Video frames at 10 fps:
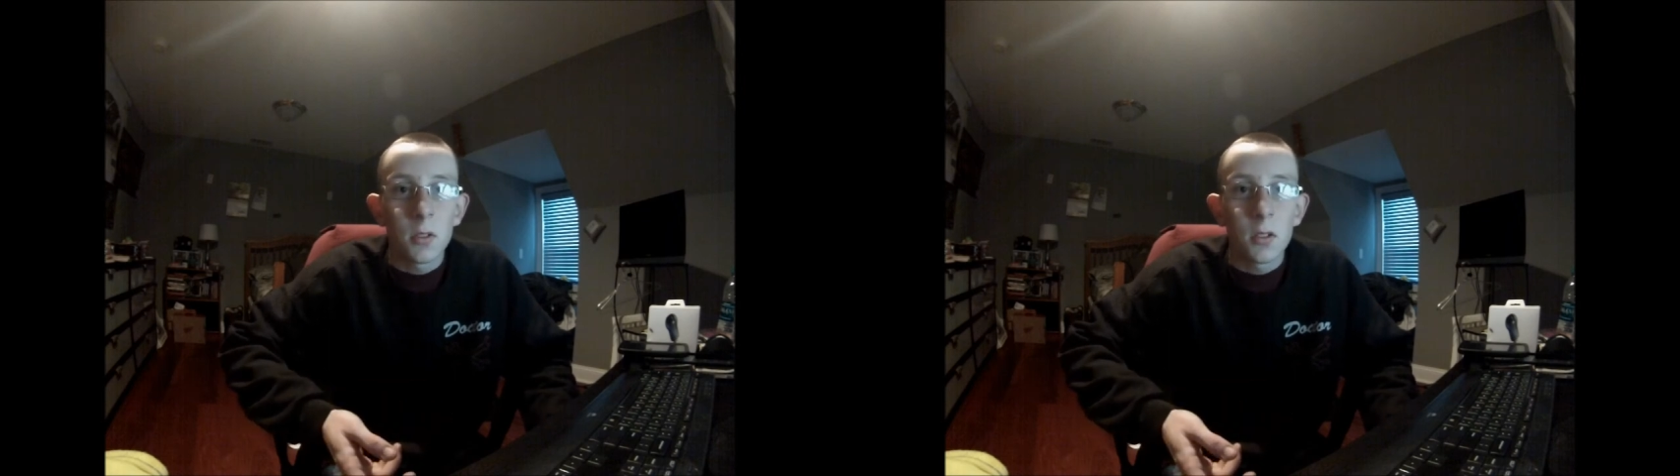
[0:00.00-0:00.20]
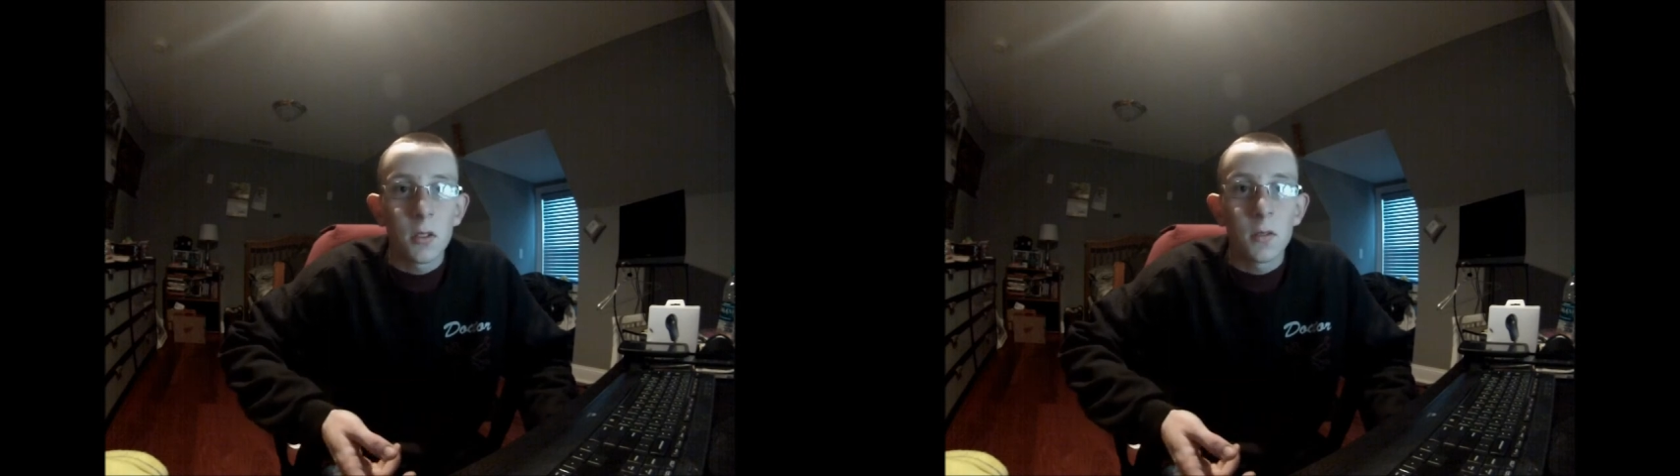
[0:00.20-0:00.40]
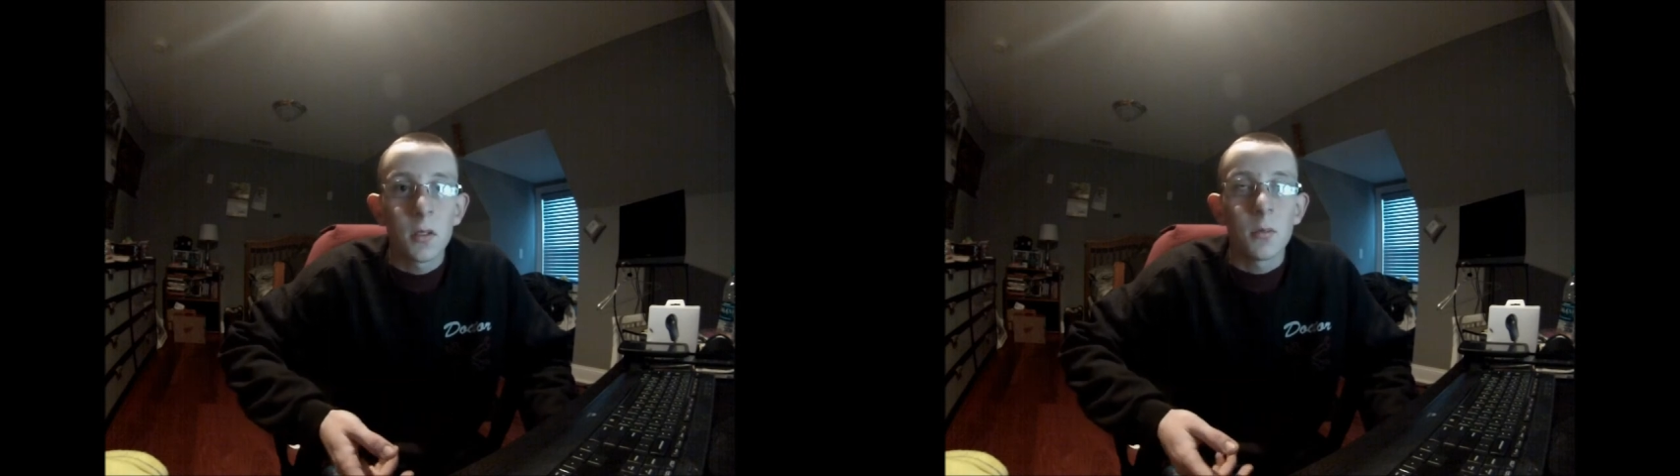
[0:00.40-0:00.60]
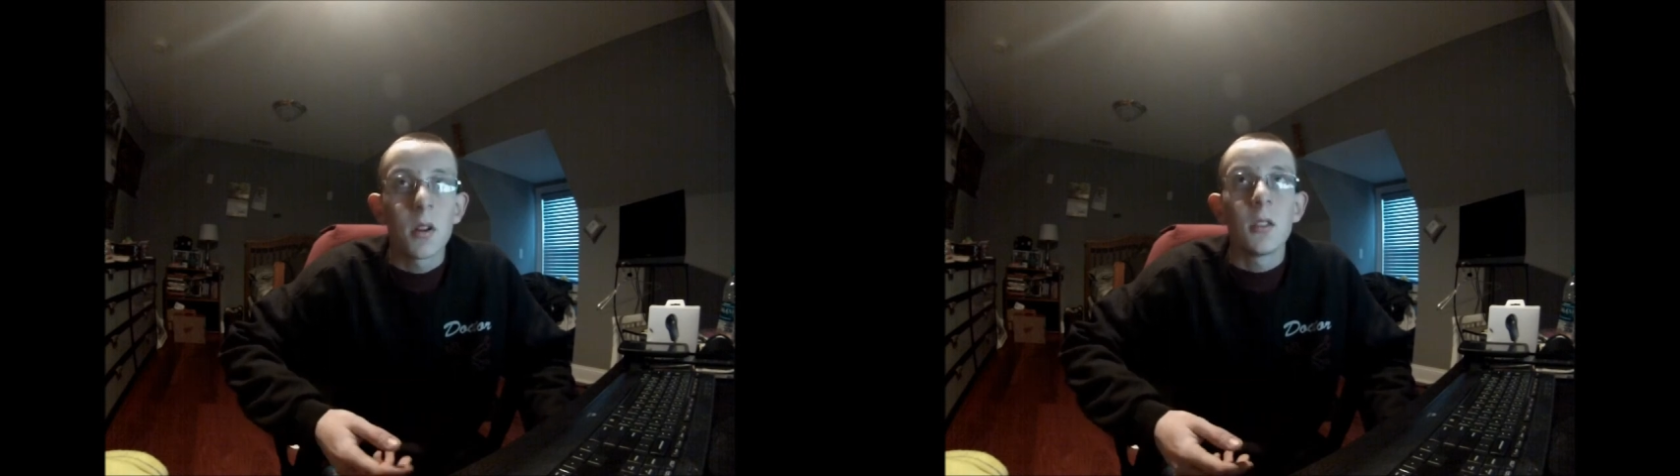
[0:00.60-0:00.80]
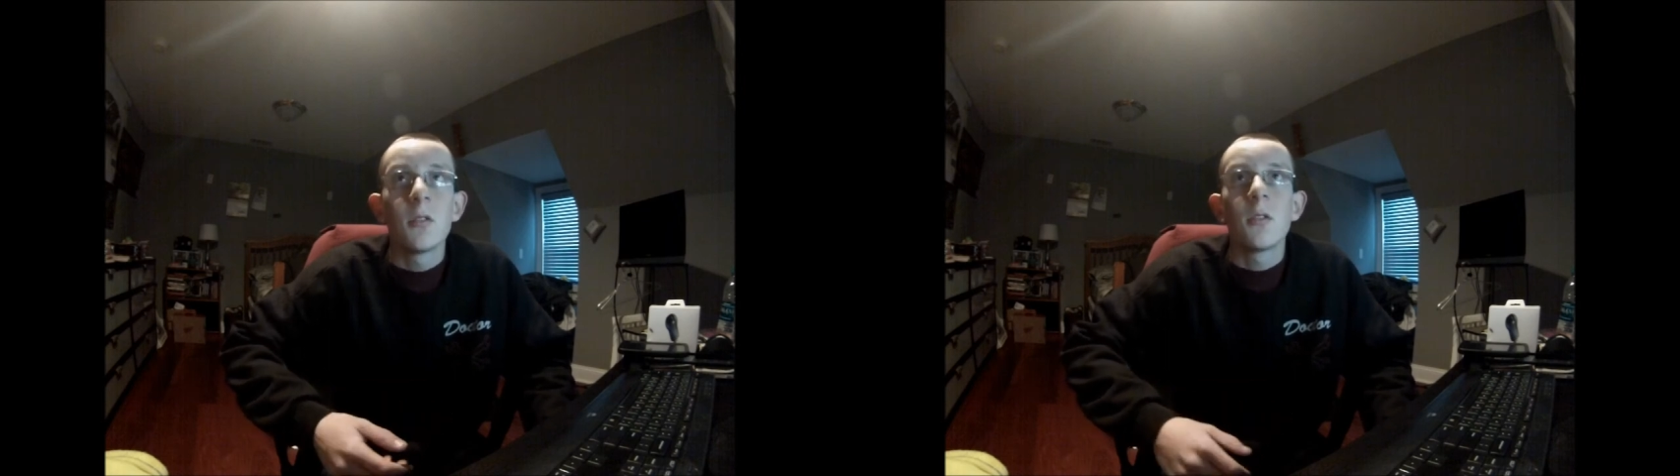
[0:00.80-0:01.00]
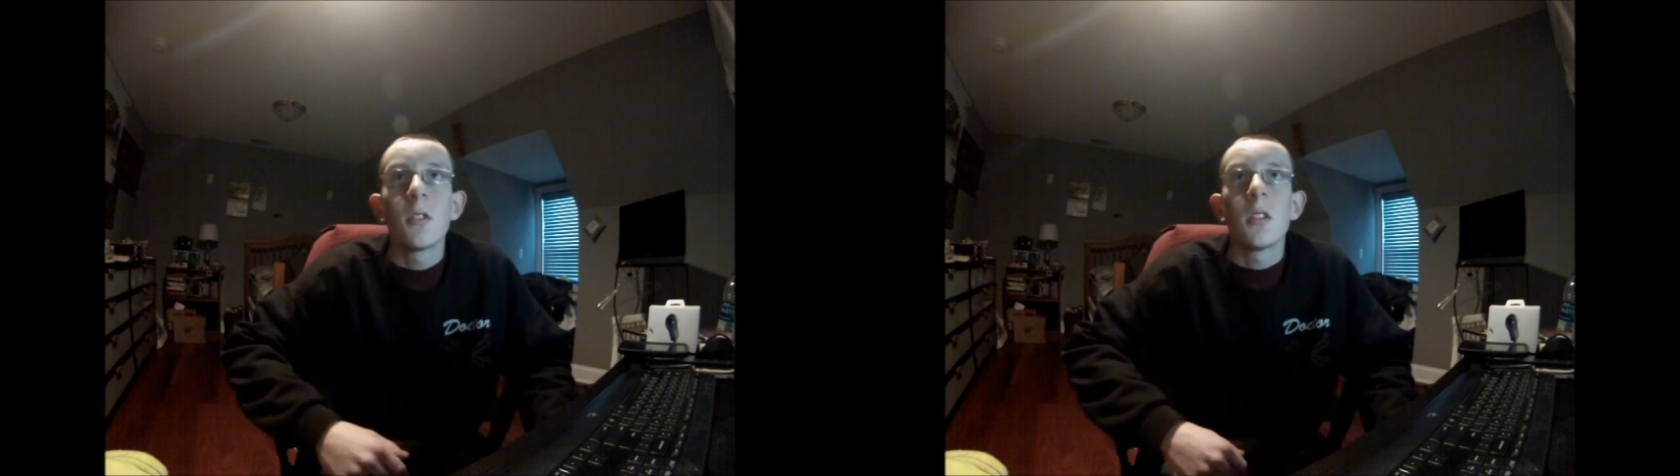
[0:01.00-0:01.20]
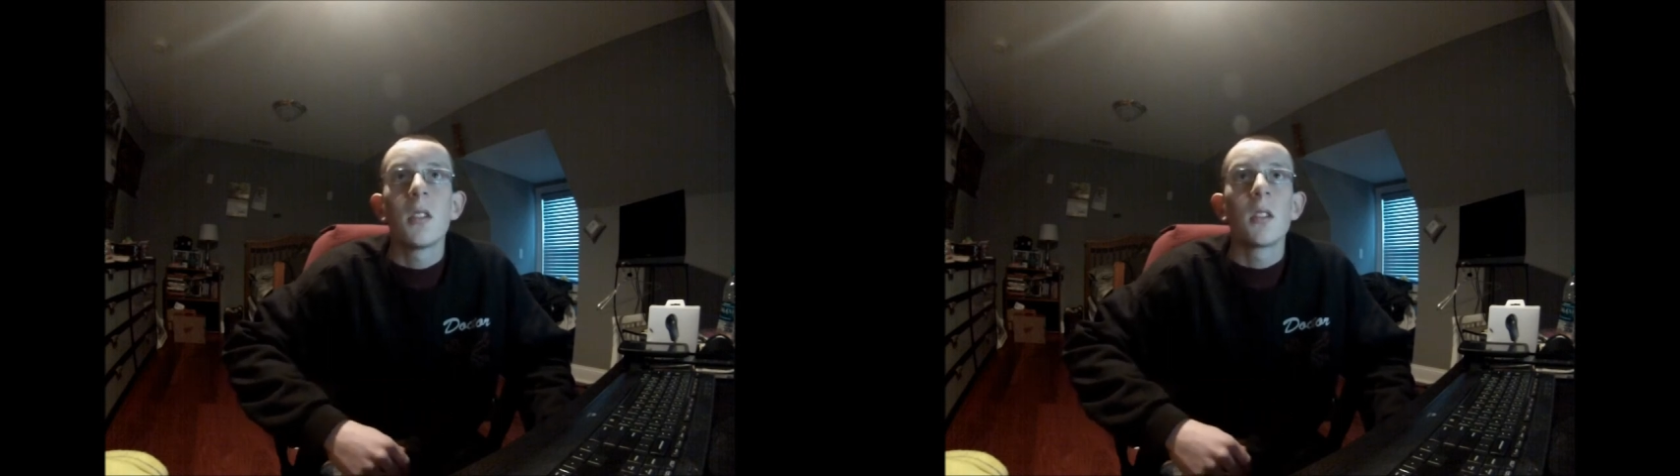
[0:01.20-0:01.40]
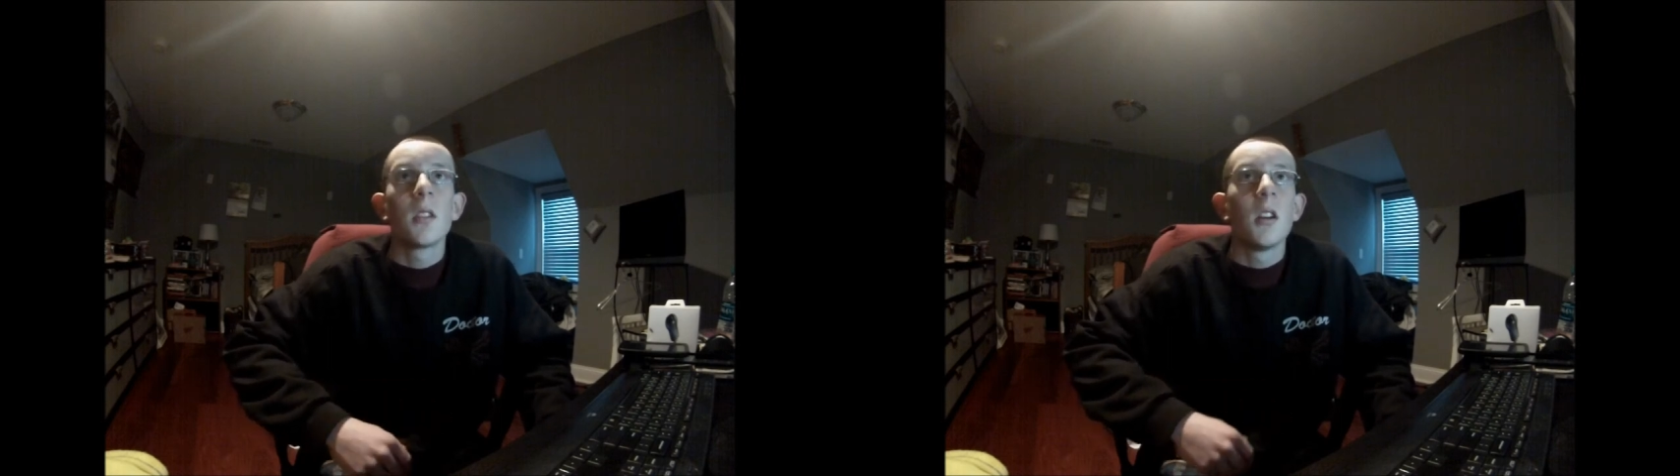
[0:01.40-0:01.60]
stuff to my
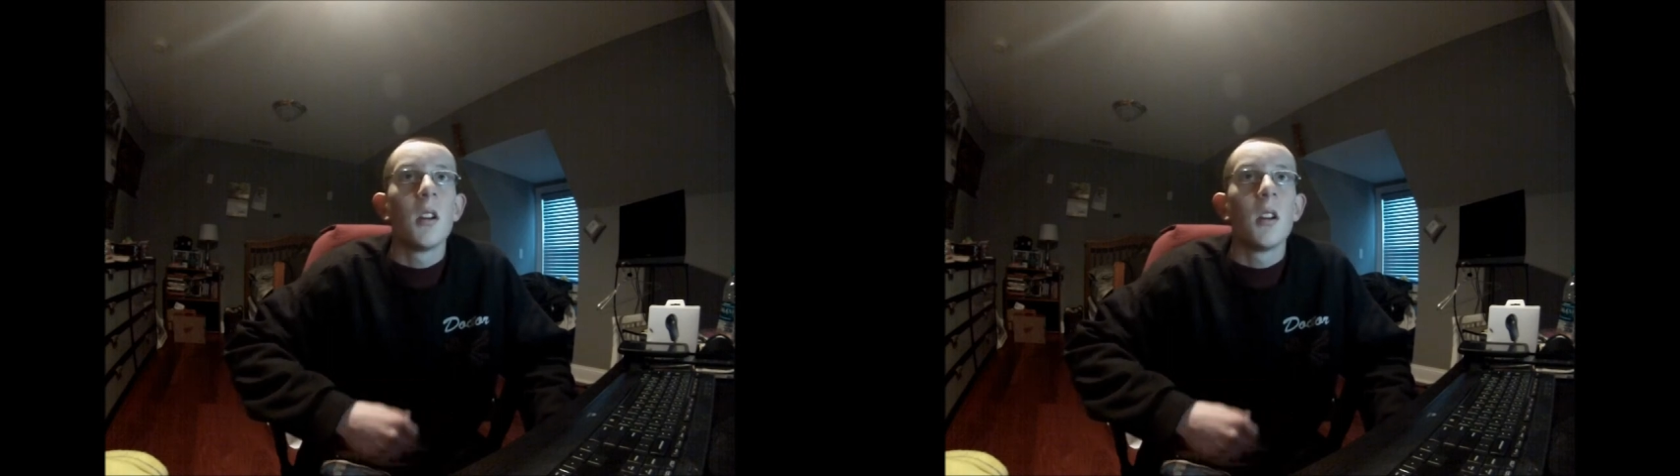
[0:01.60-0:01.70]
truck,